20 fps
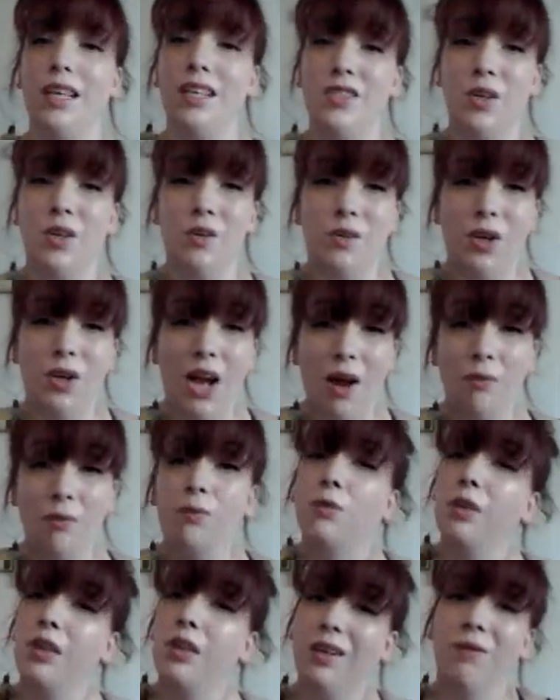So if you have
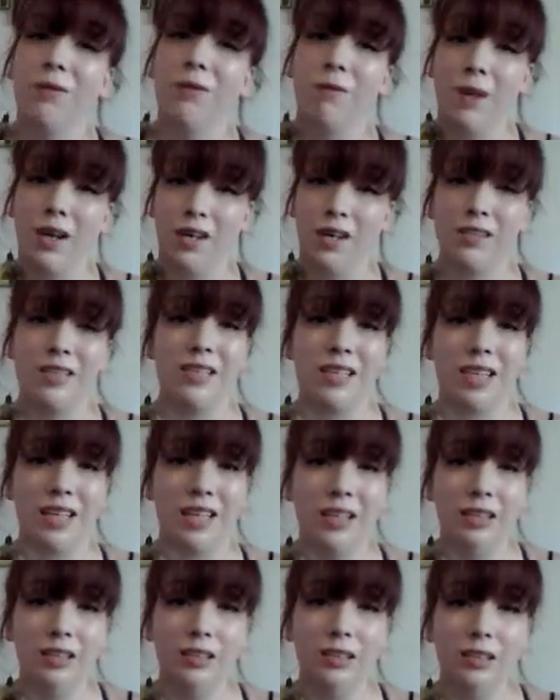really fair
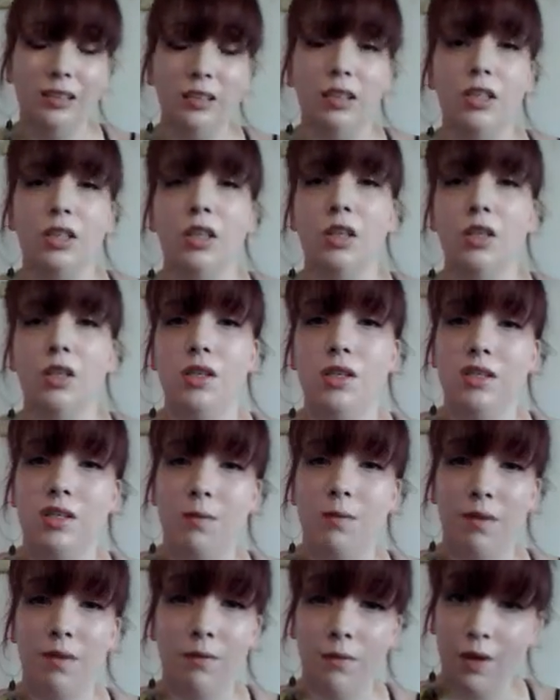skin, you need
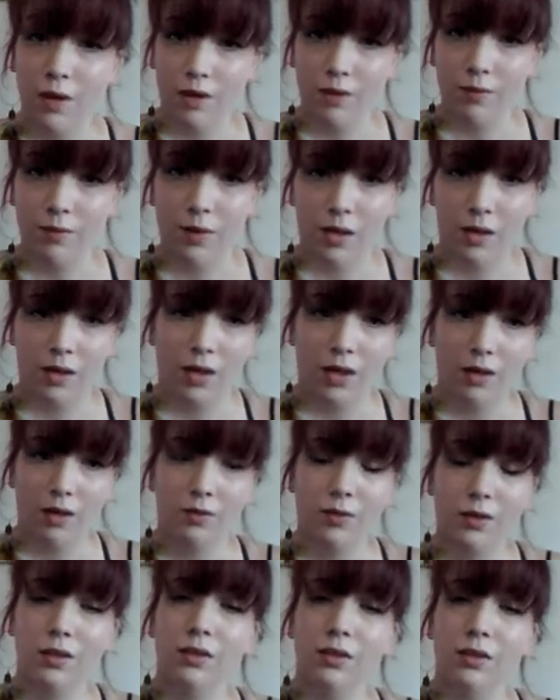to be very
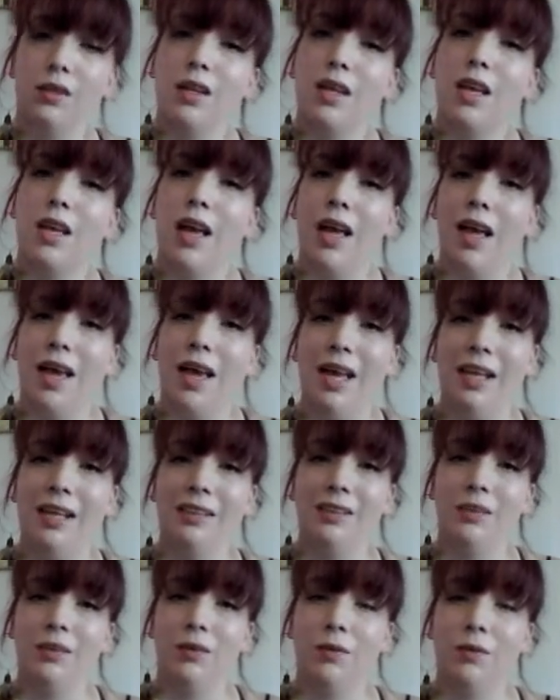careful.
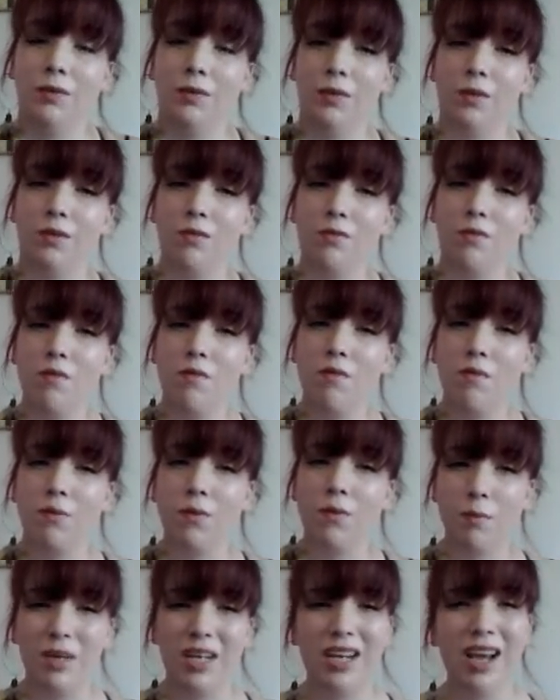And
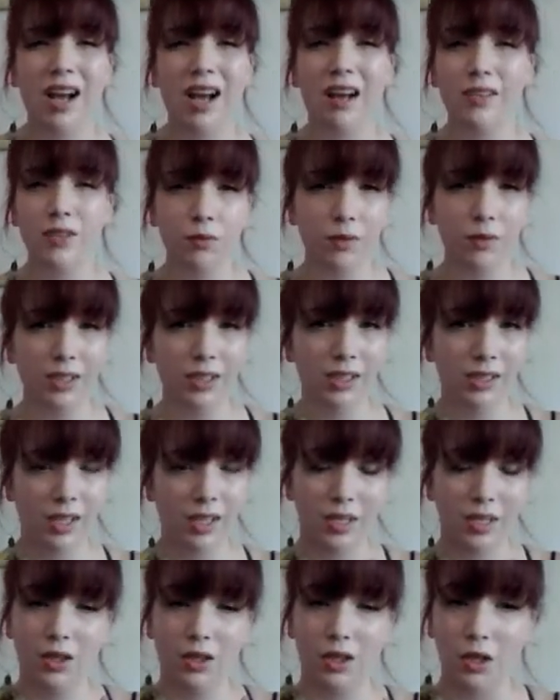for me, I don't really
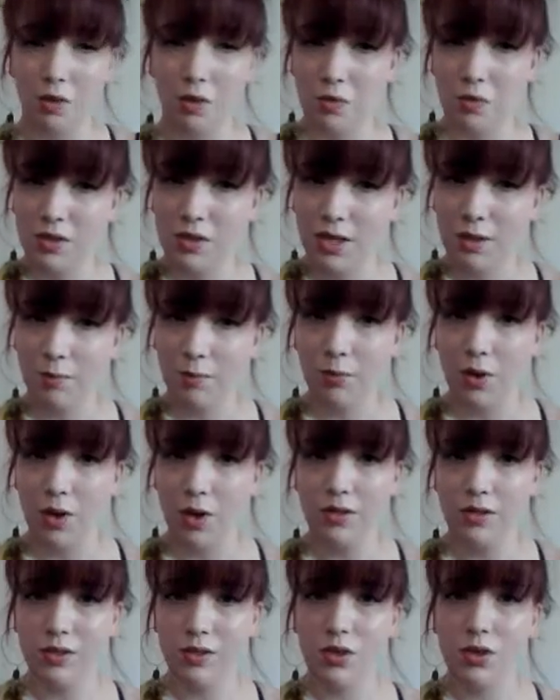like using
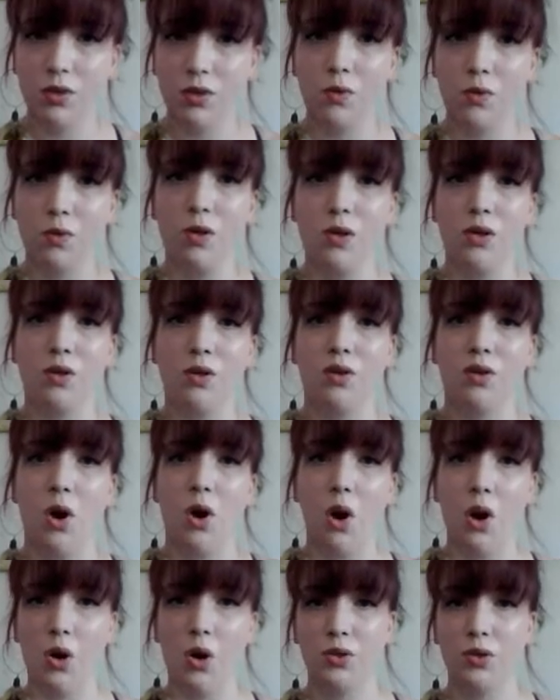bronzer or
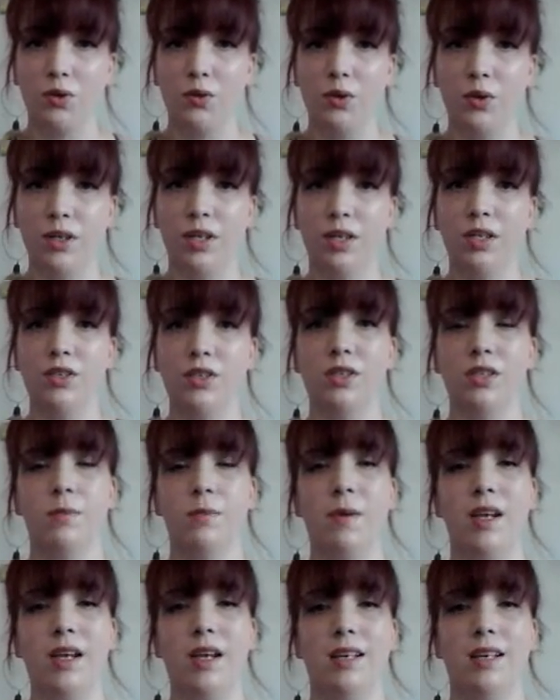contouring just
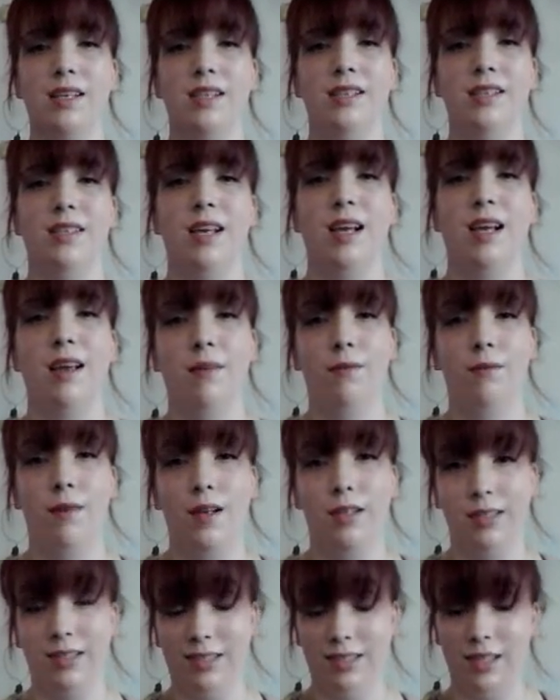because I
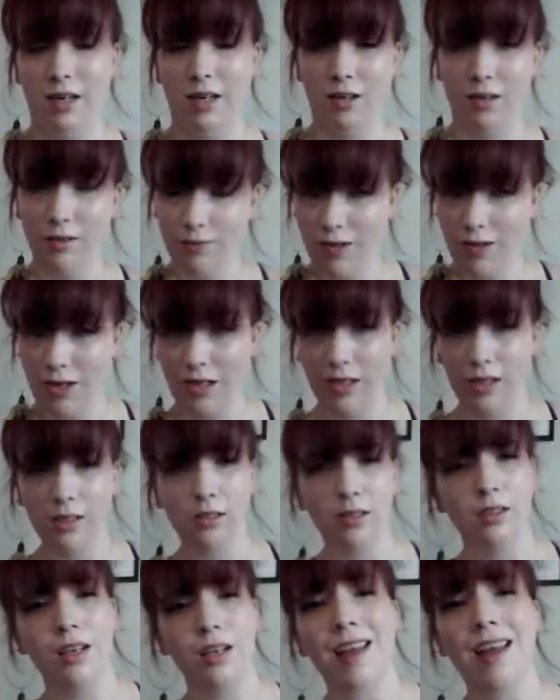find it terrifying
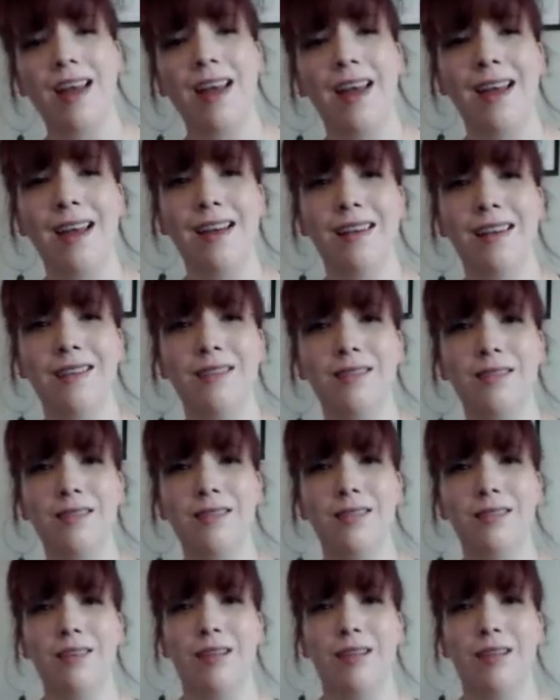and